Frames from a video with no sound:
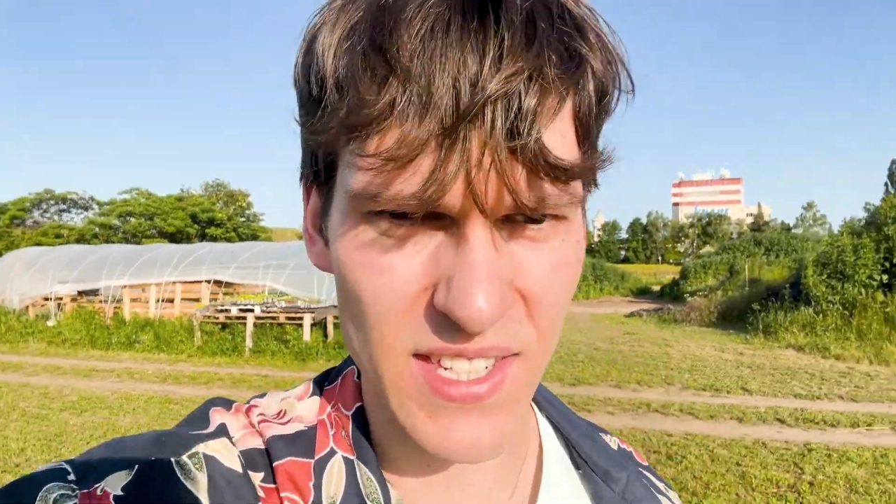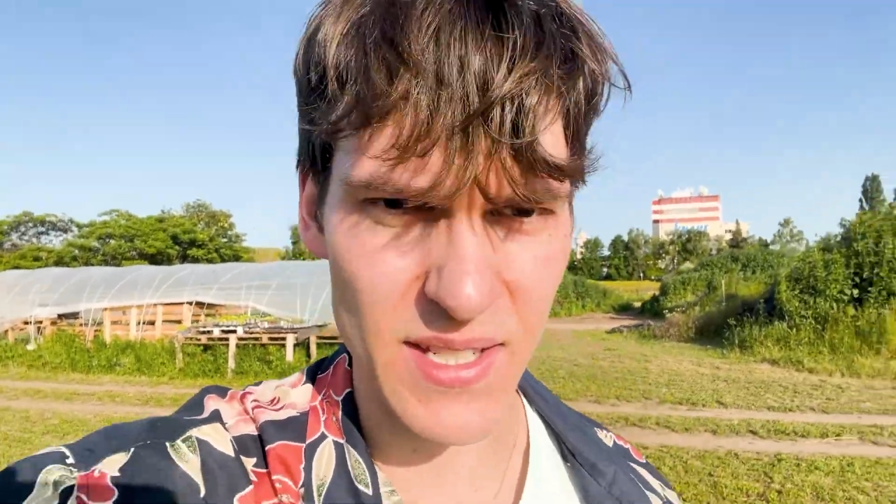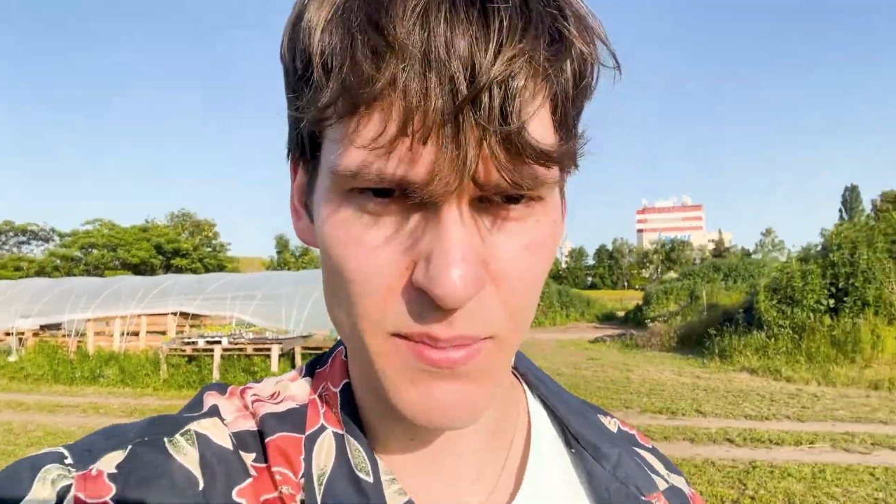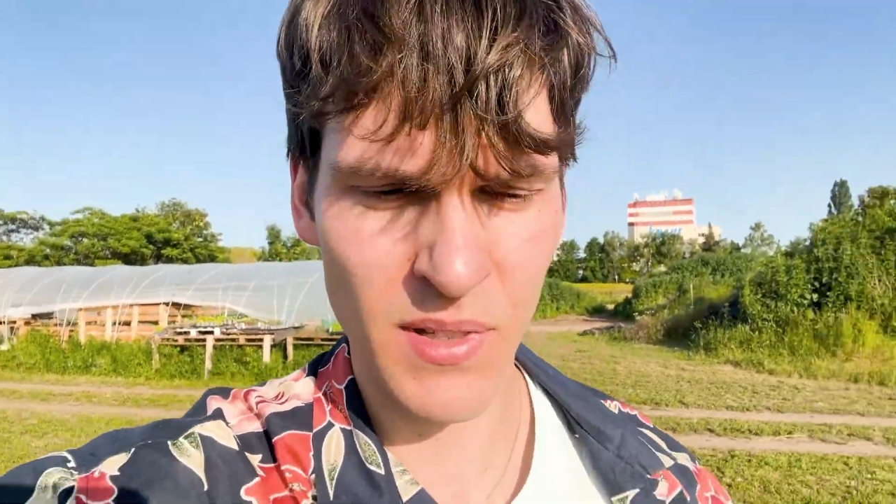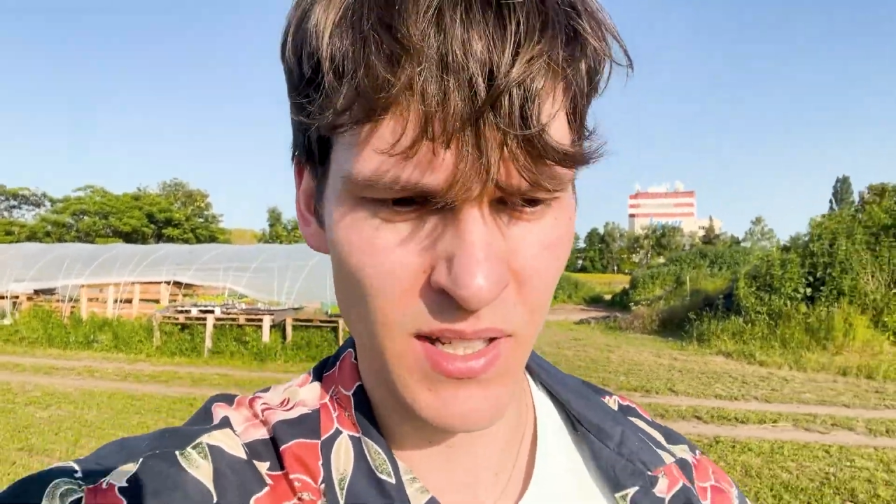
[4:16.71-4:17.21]

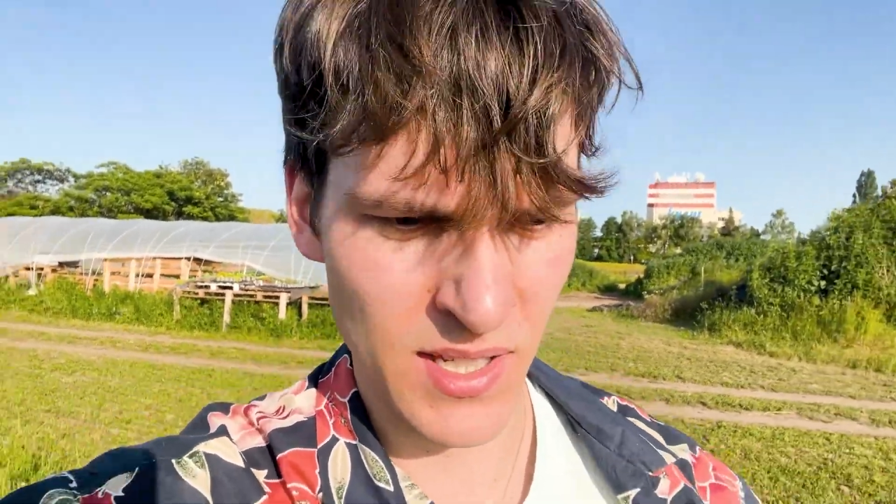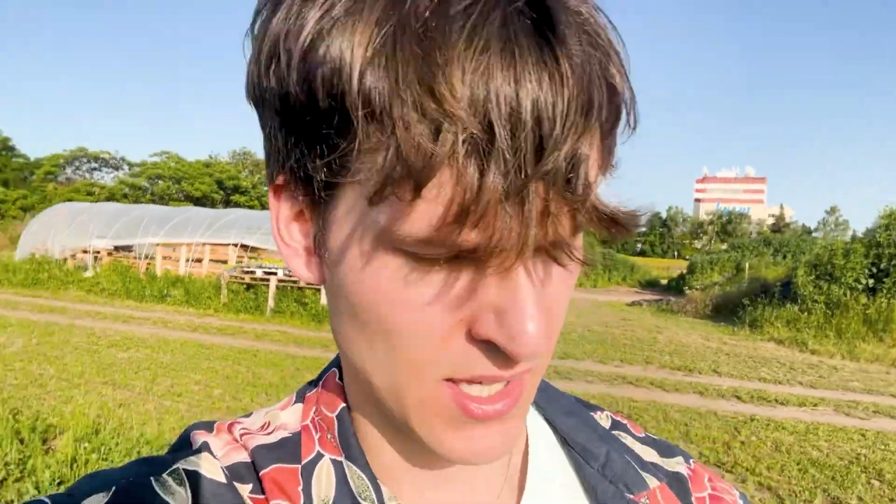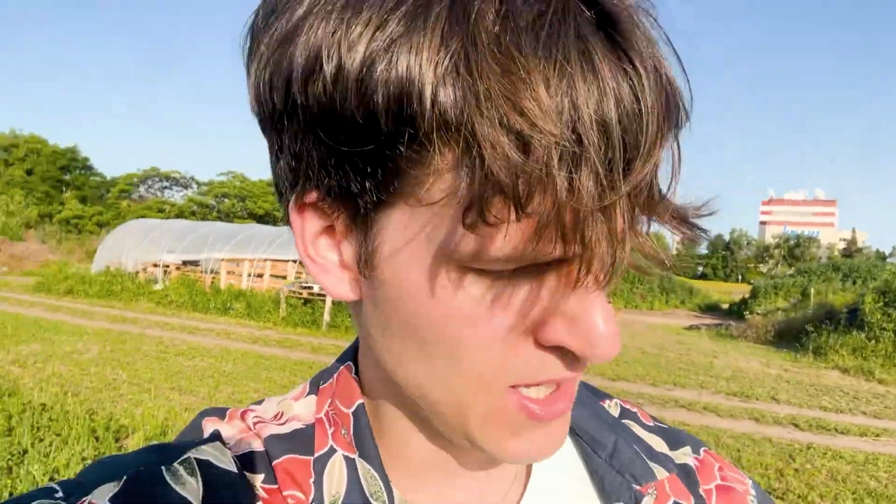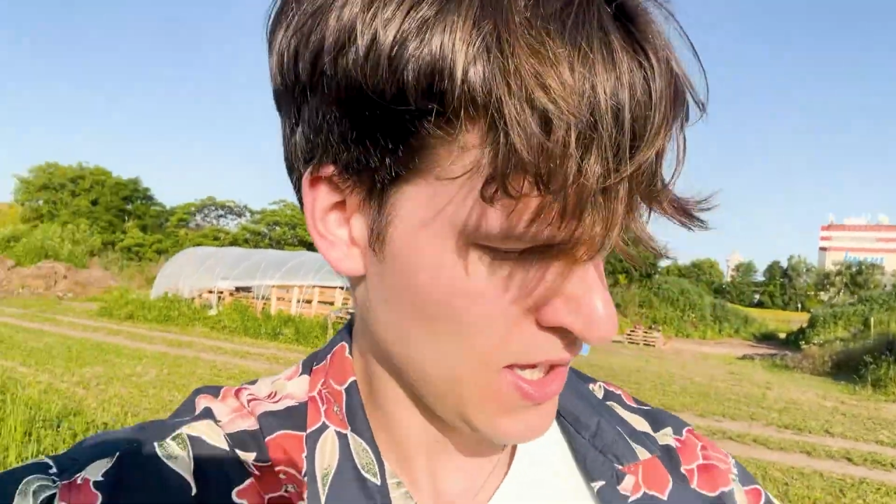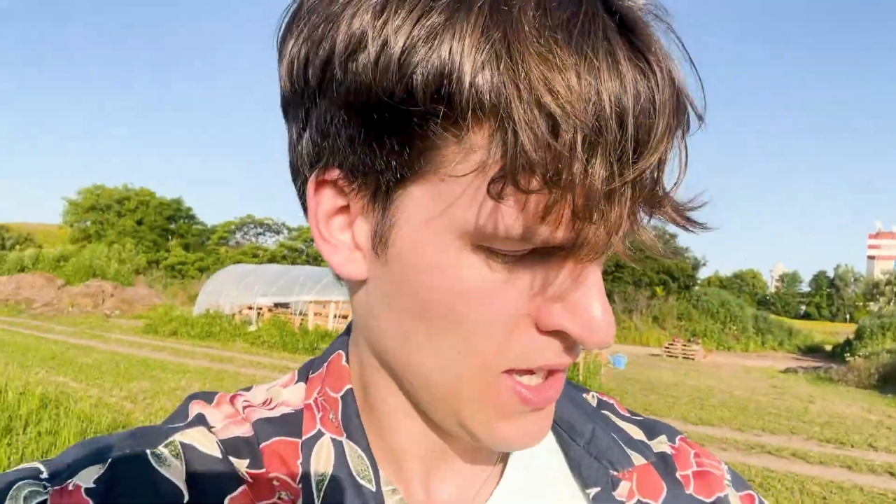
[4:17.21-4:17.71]
them,
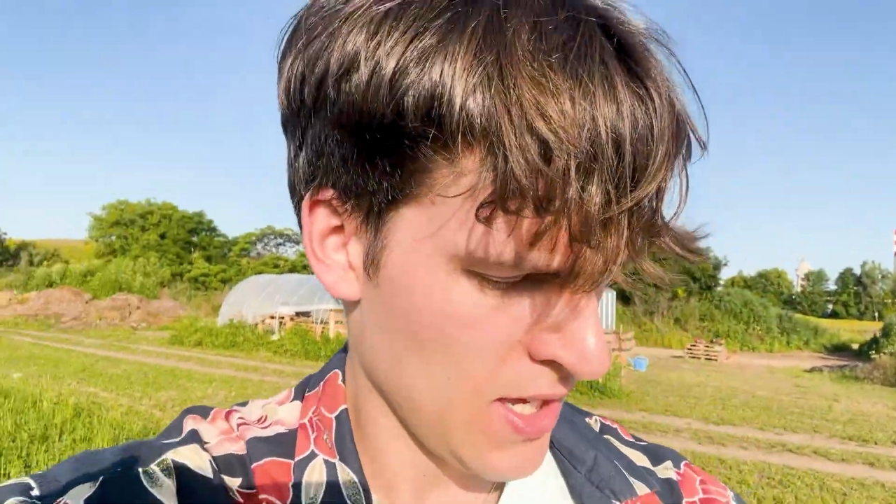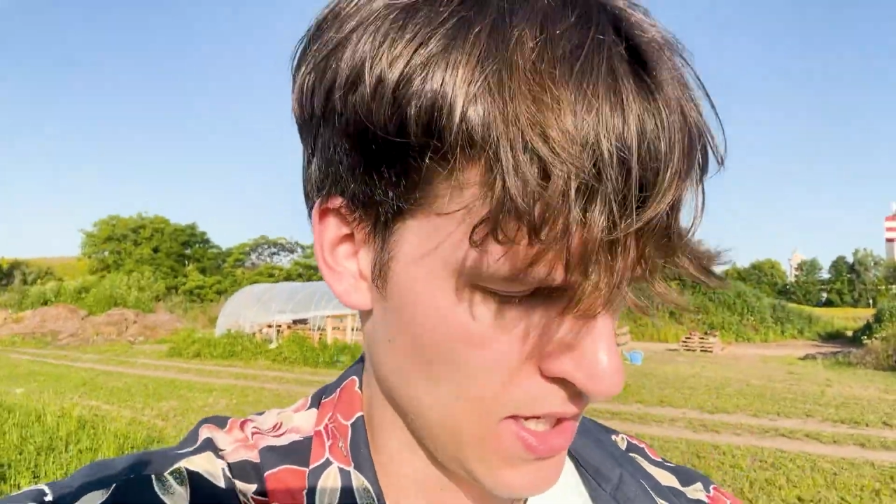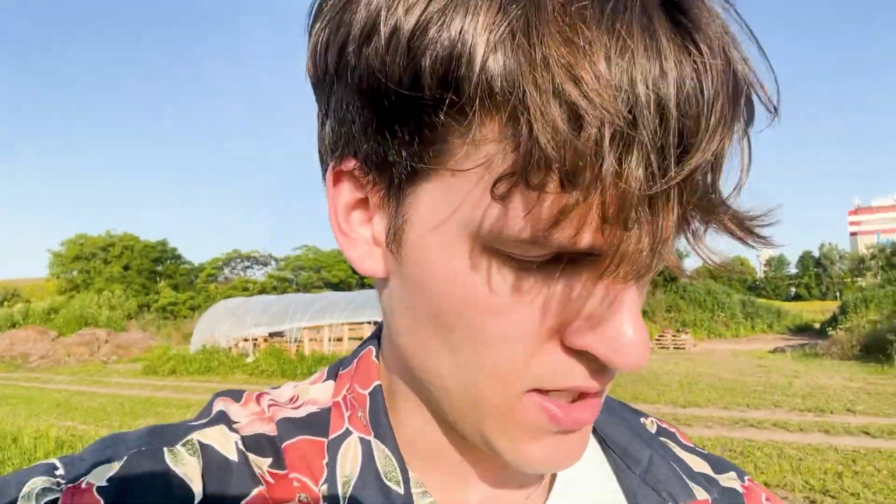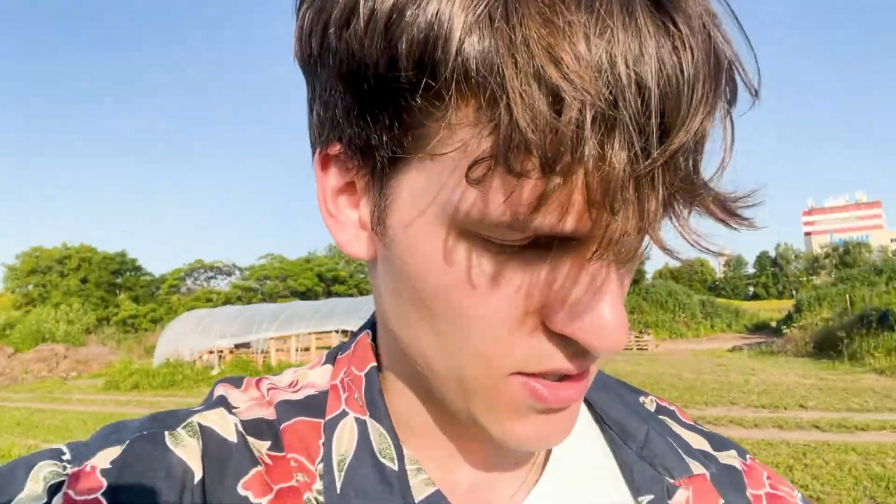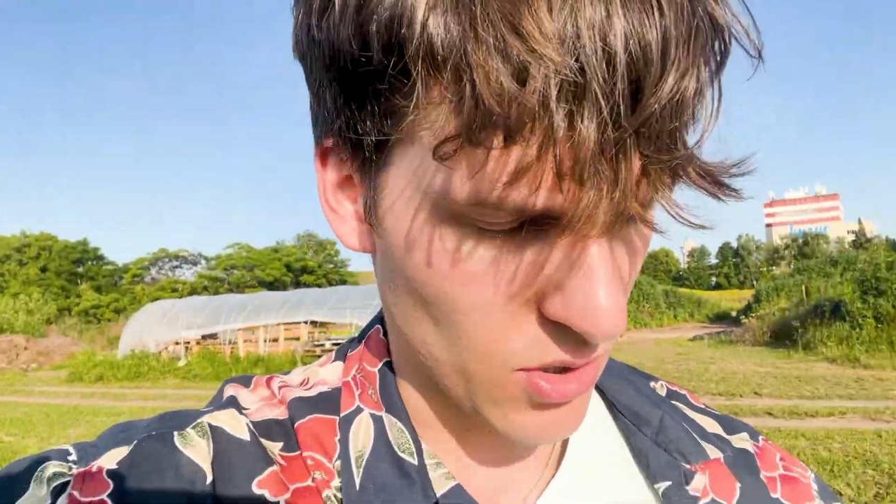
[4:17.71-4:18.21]

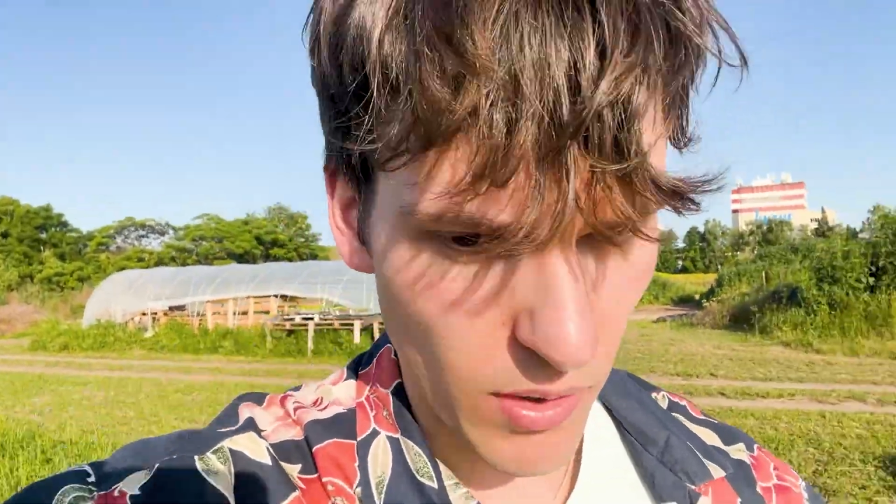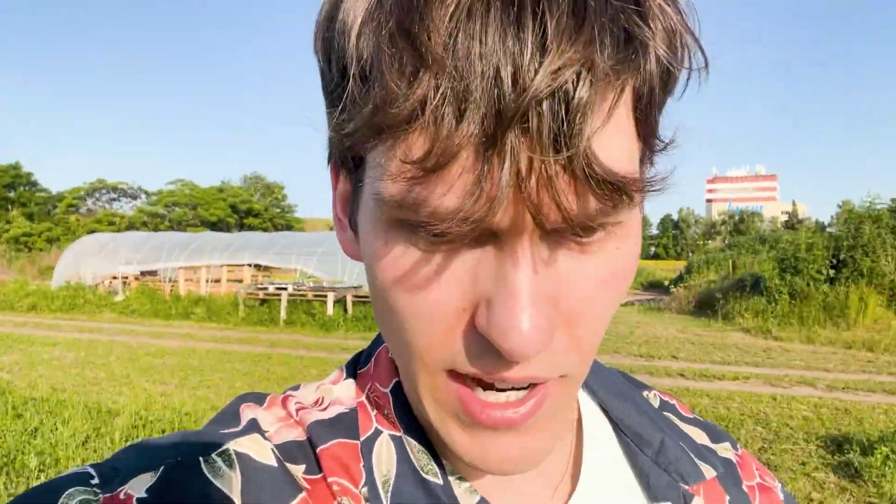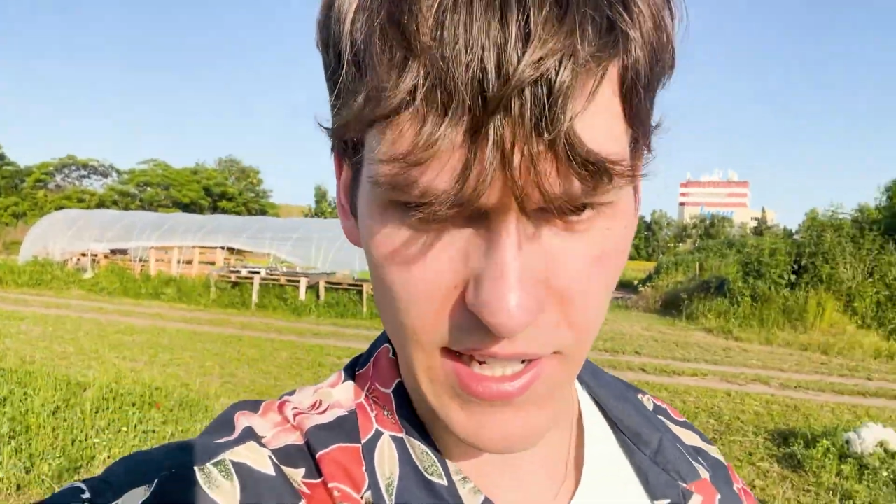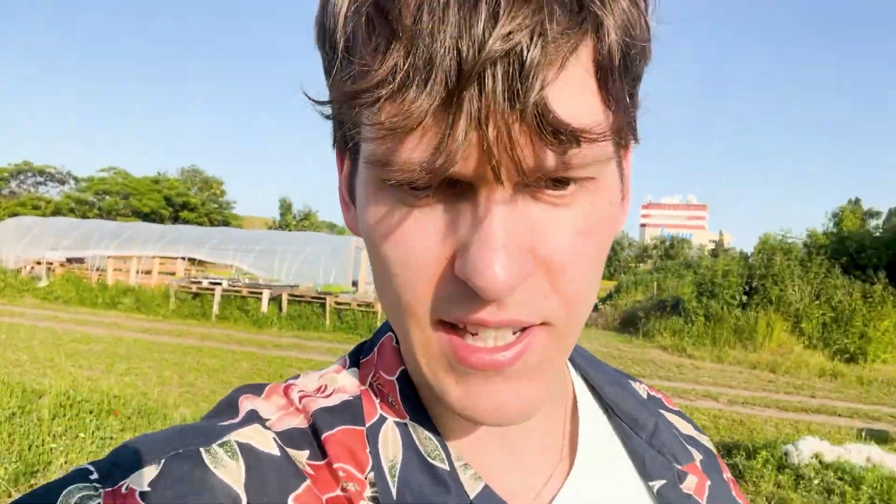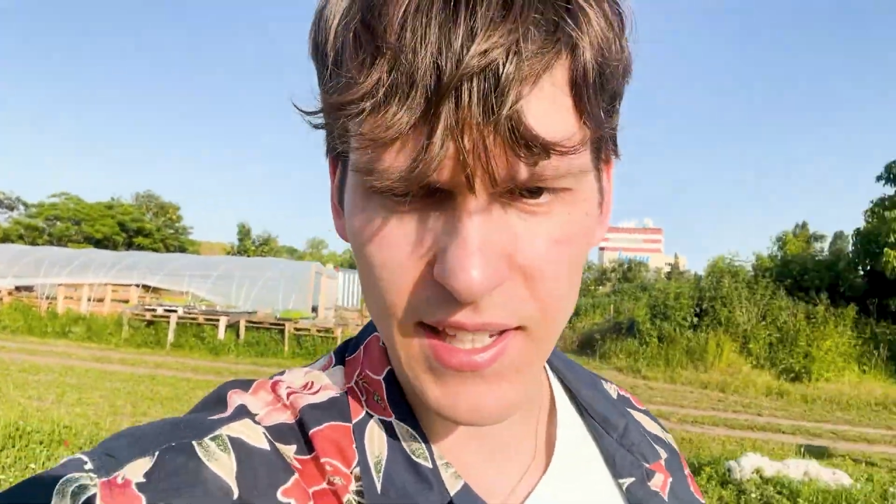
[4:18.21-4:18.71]
so
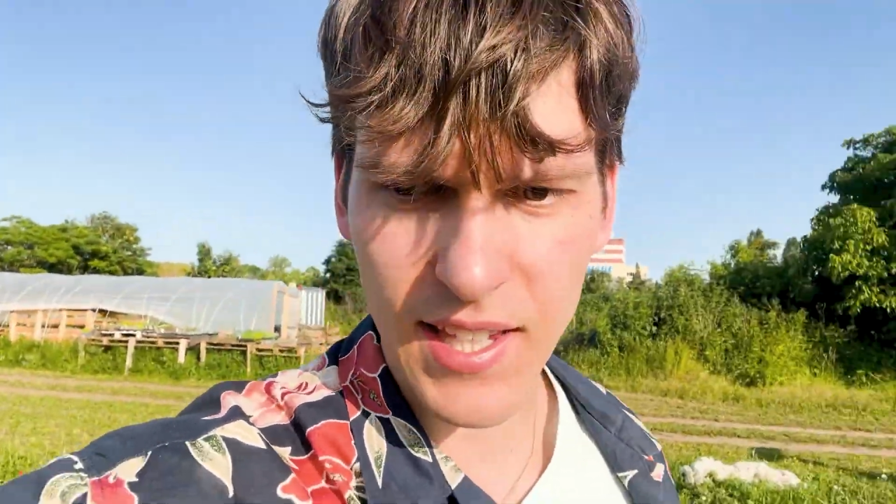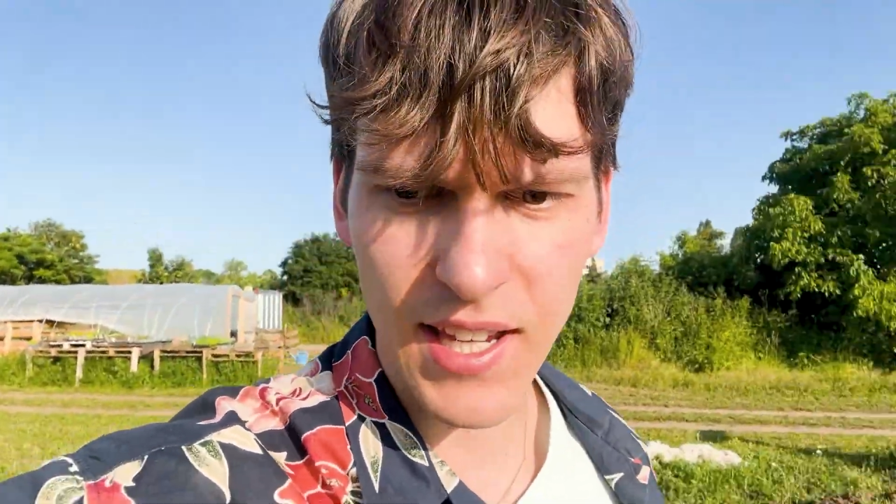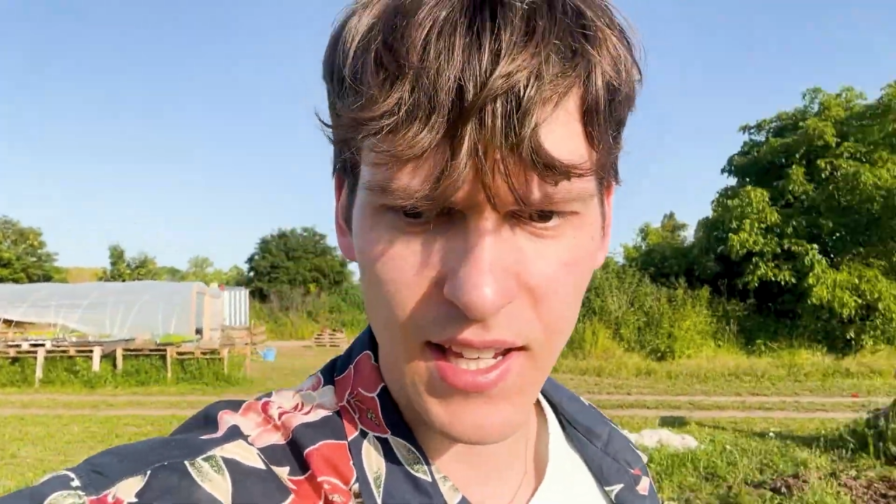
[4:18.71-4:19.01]
I did,